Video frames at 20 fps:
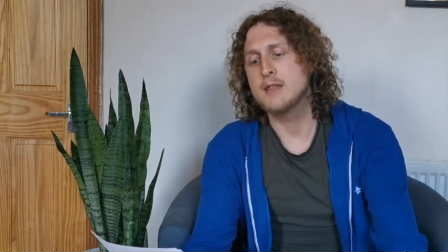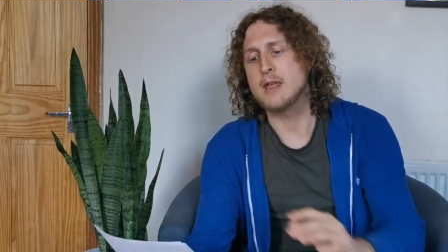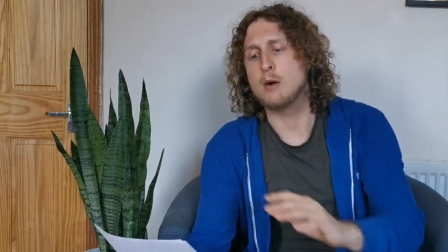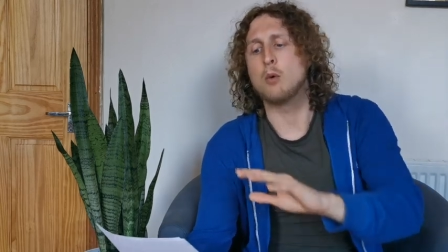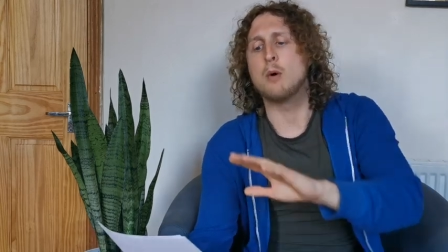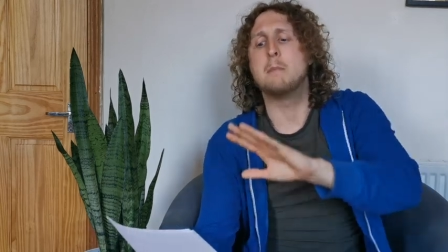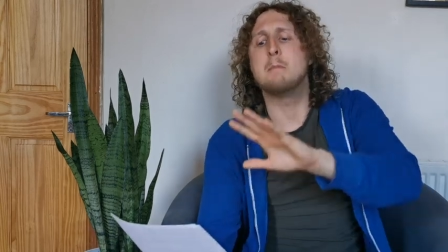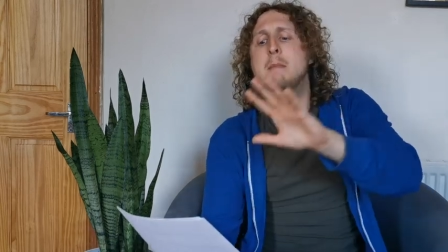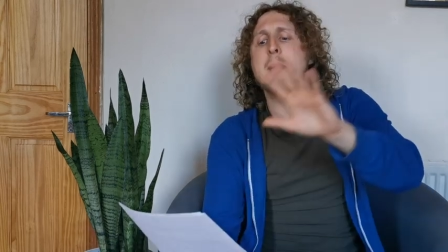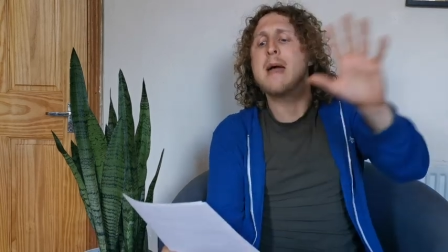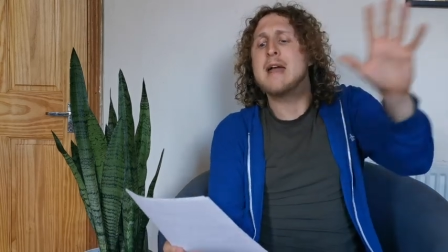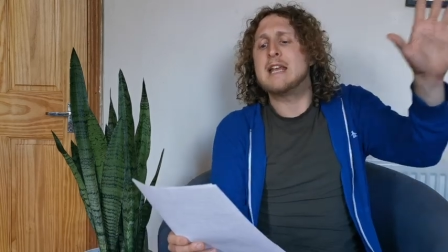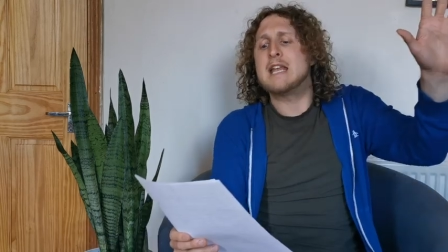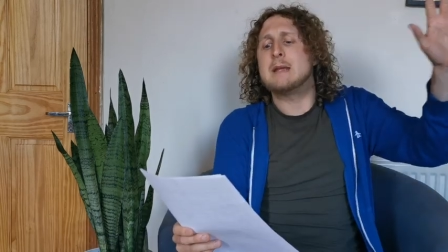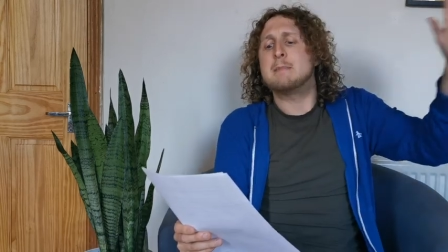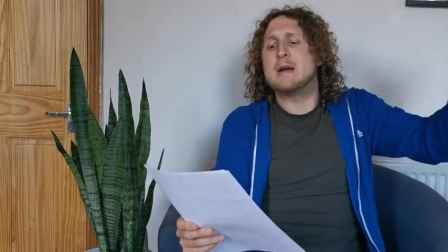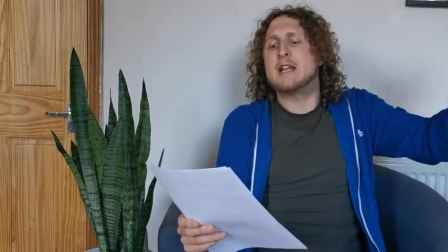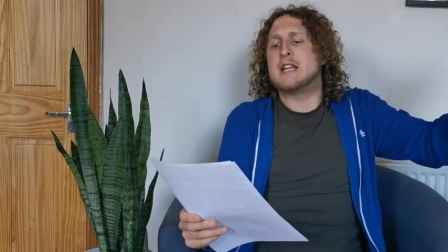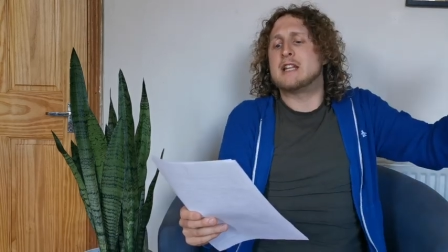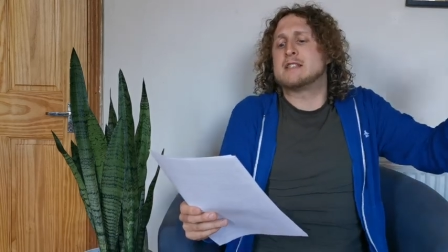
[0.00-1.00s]
There were
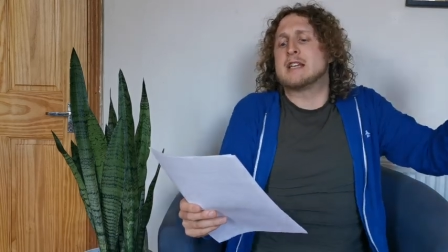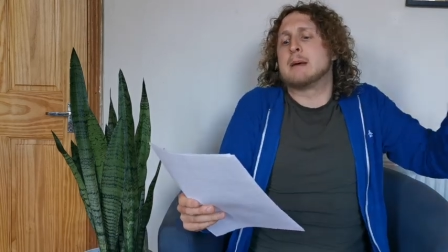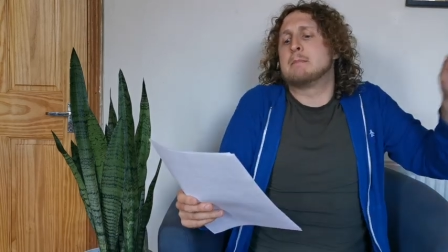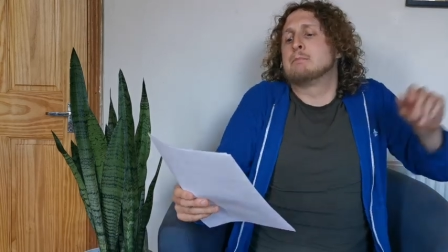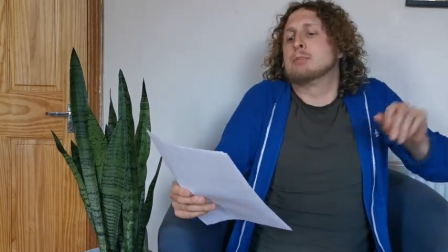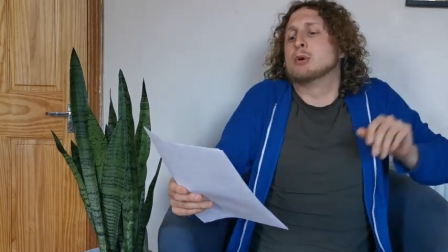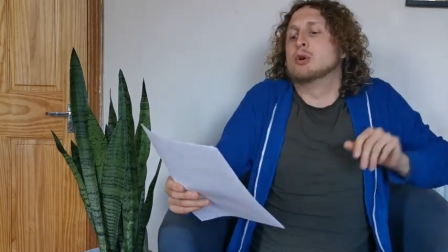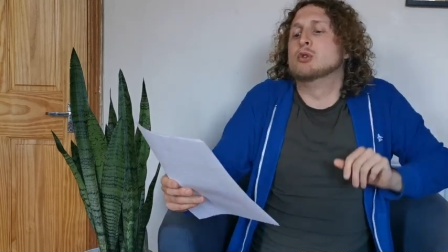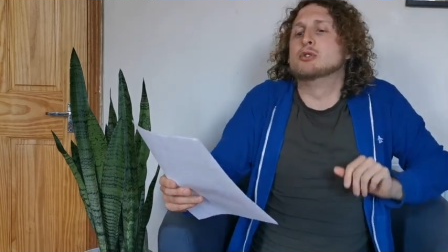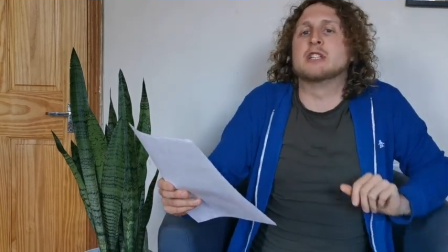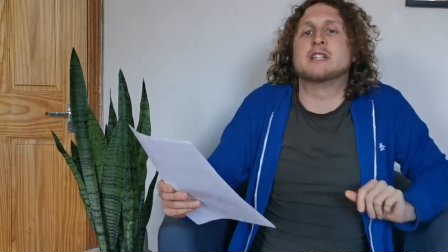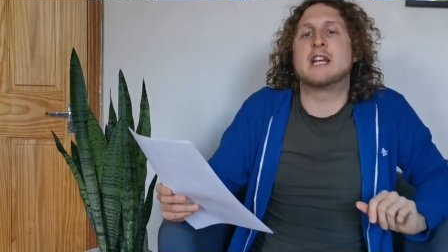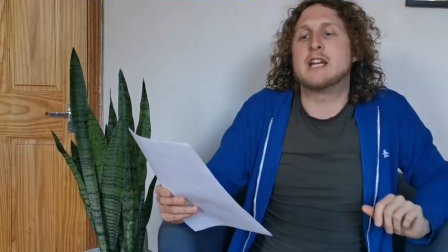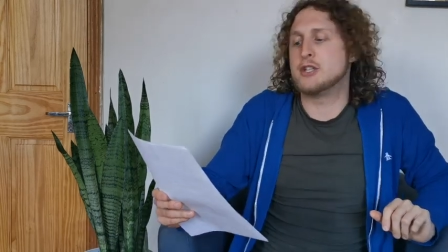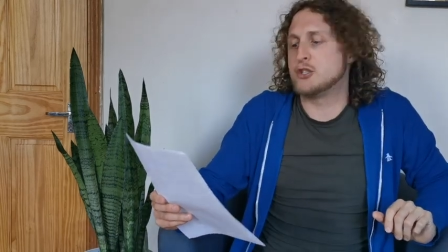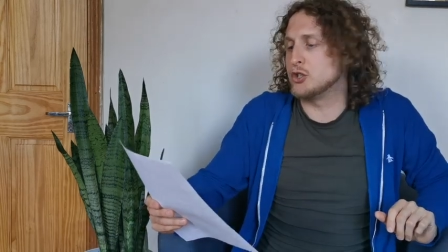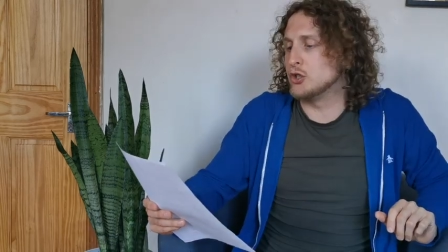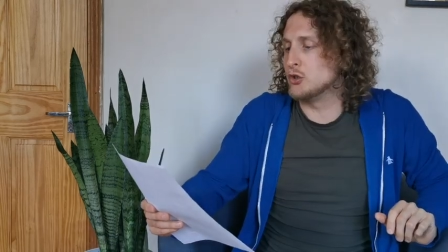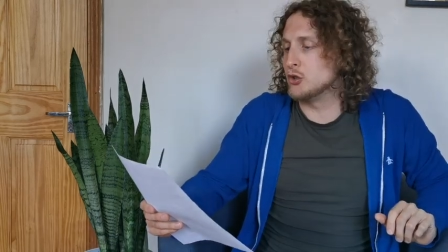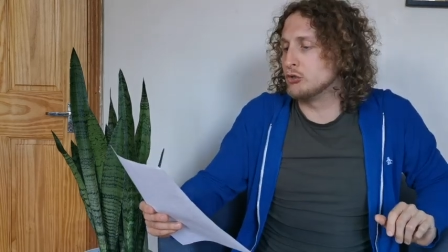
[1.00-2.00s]
many, many temples in
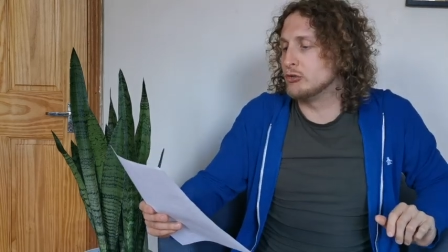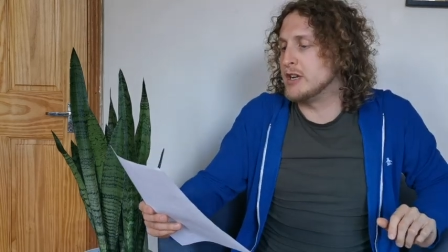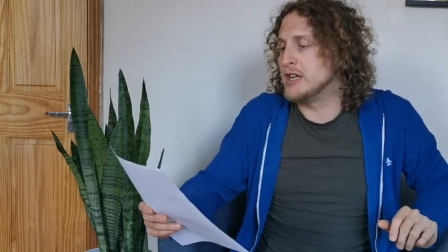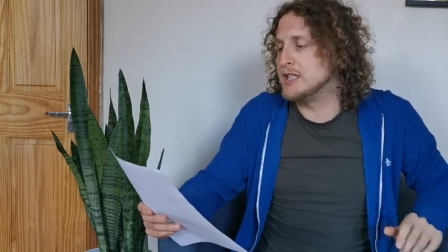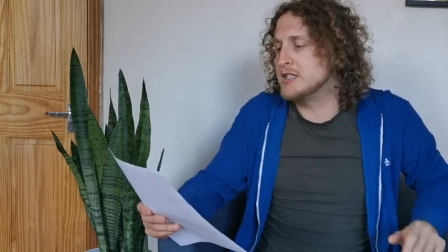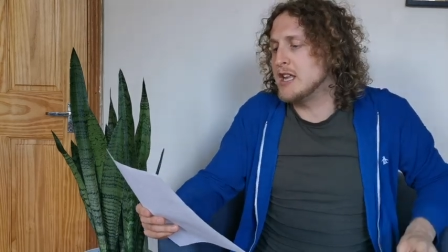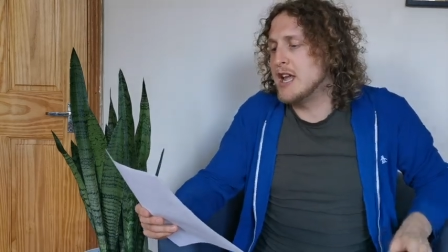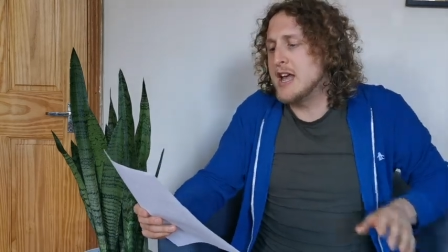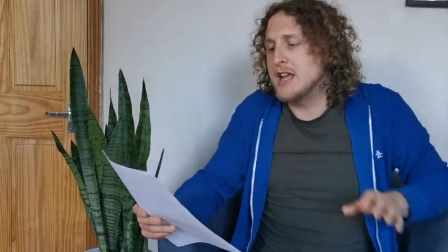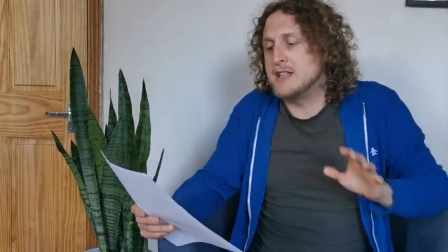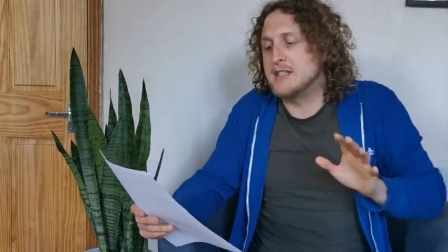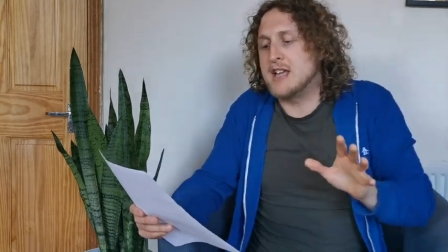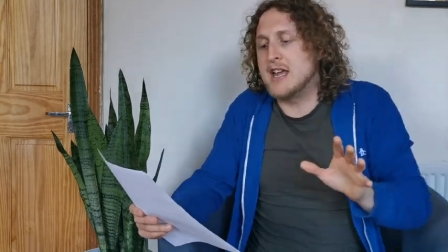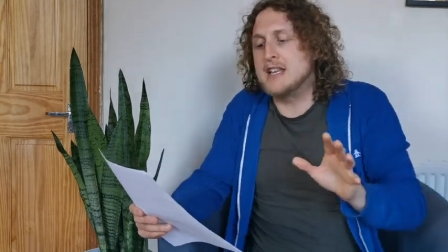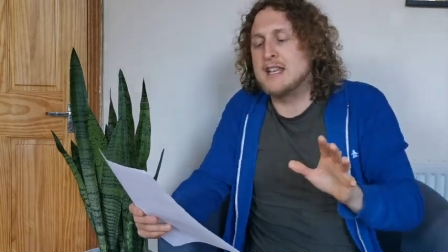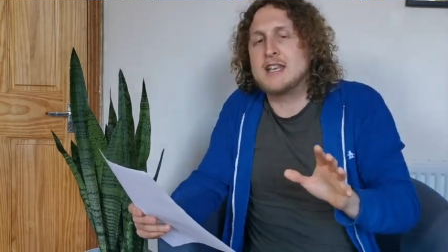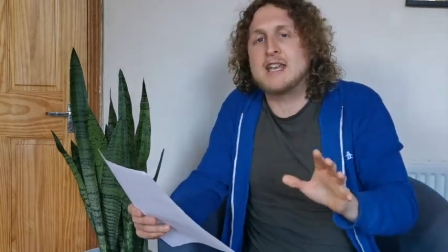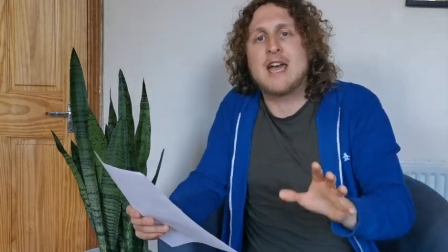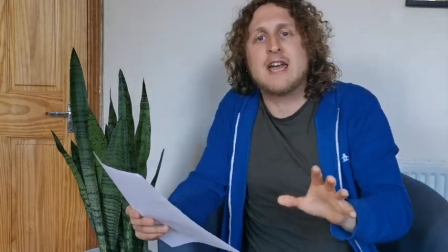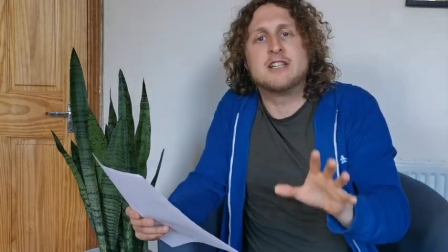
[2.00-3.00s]
ancient Greece
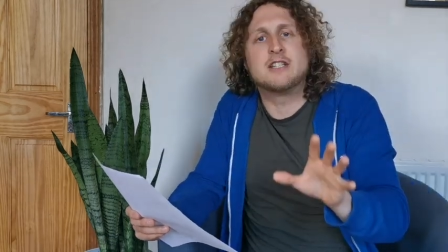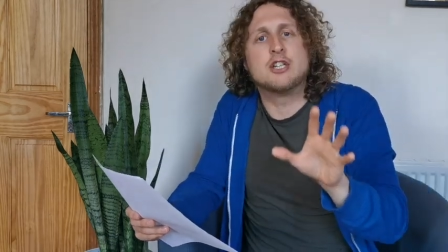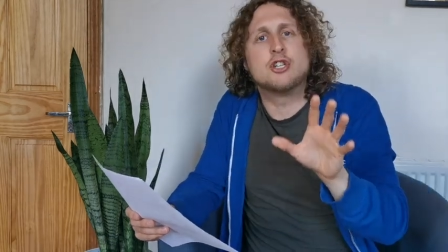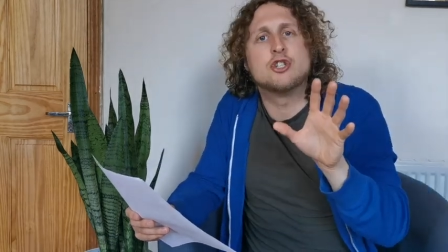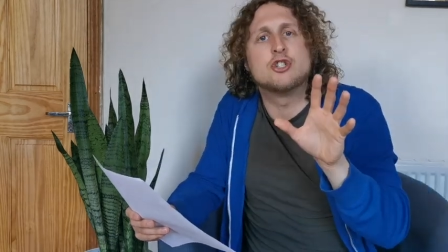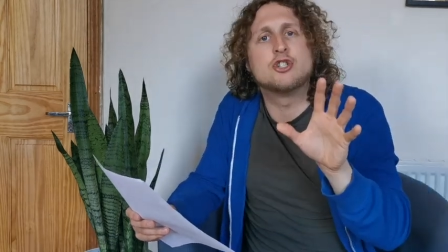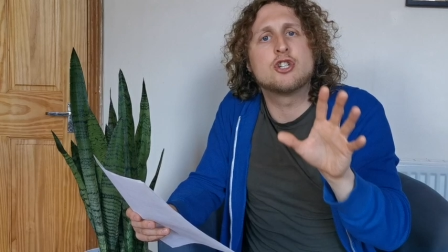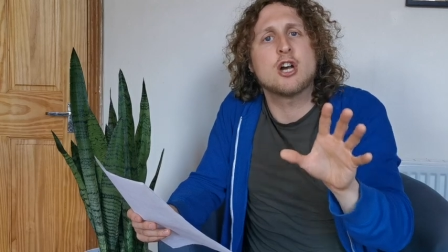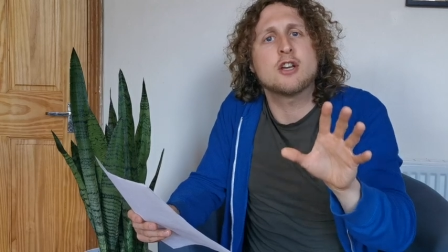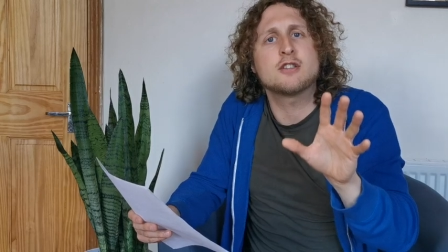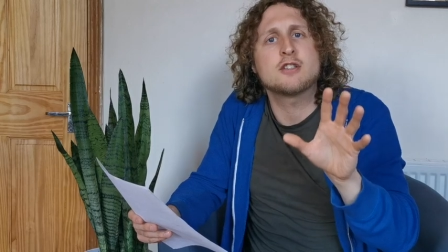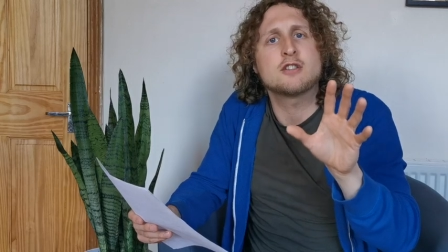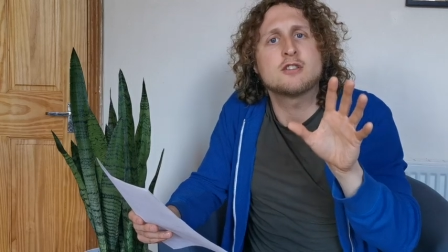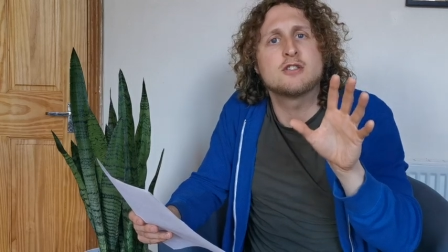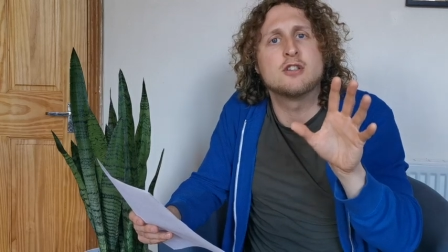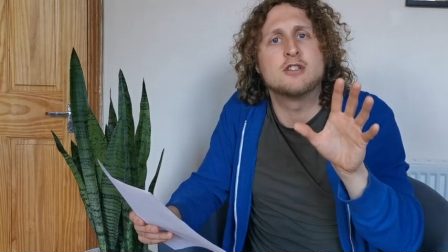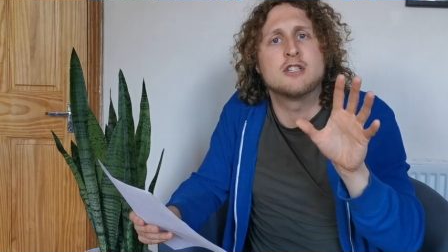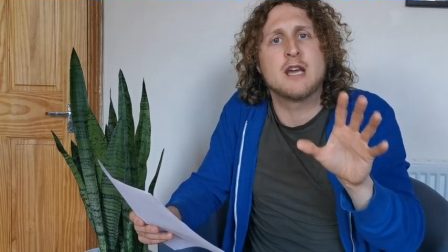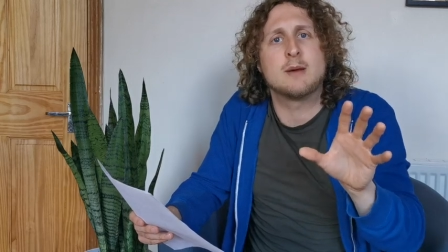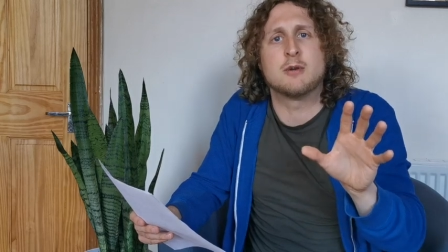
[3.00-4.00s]
dedicated just
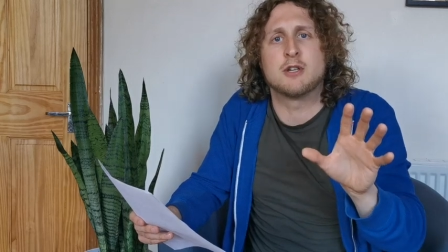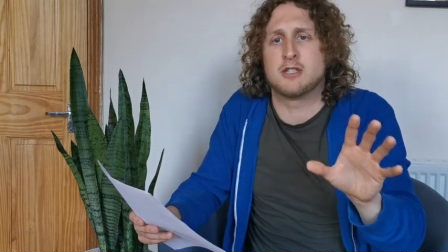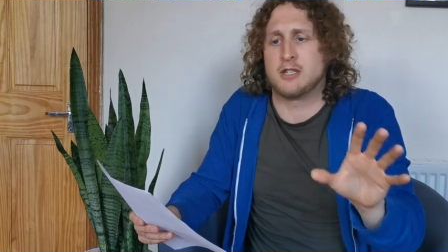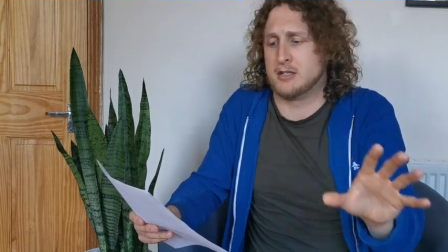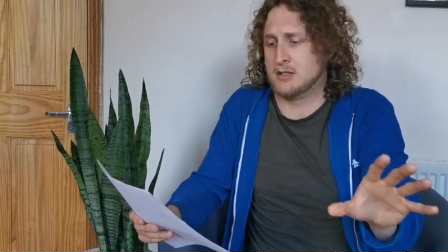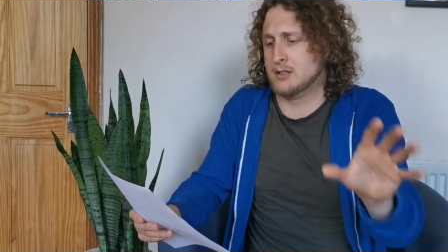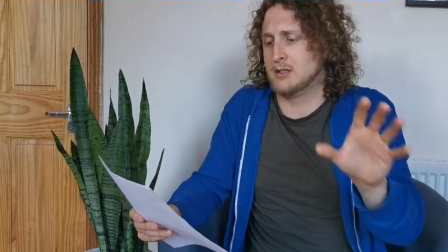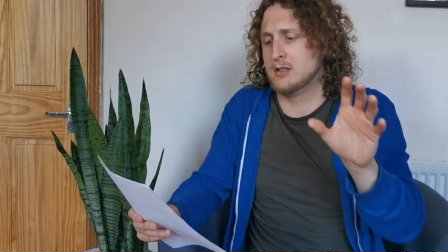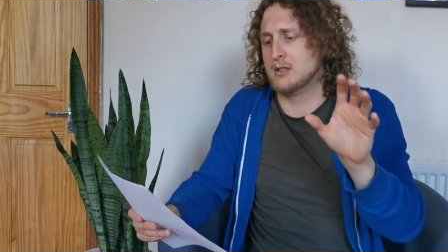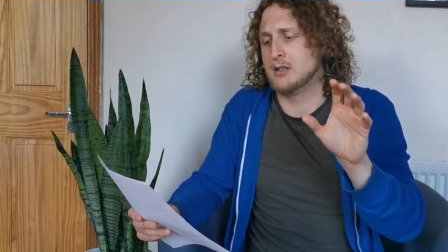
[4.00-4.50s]
to Demeter